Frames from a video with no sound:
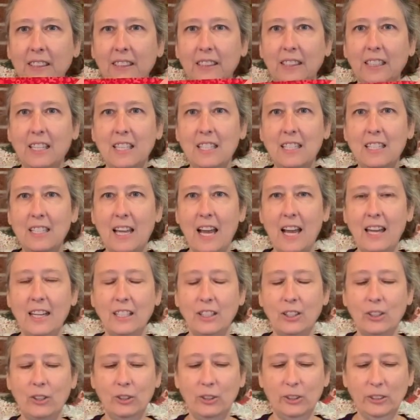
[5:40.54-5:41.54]
He's kind
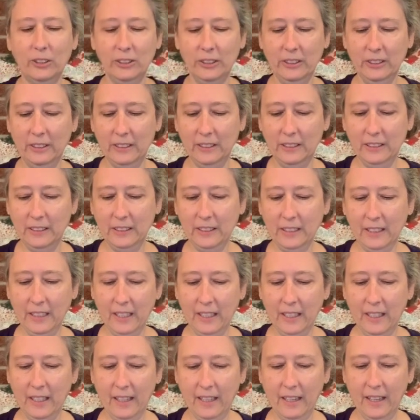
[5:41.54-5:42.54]
of cool.
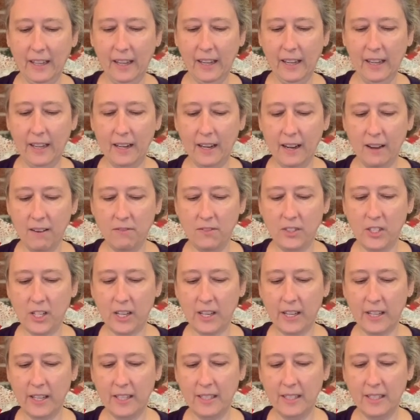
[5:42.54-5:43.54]
And I've
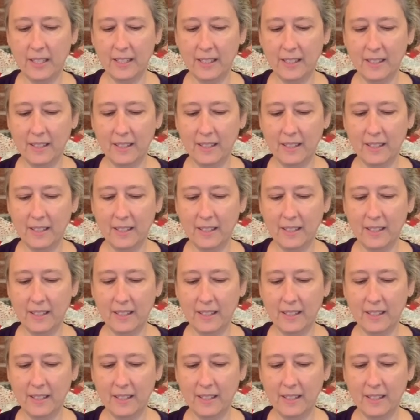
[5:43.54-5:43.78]
done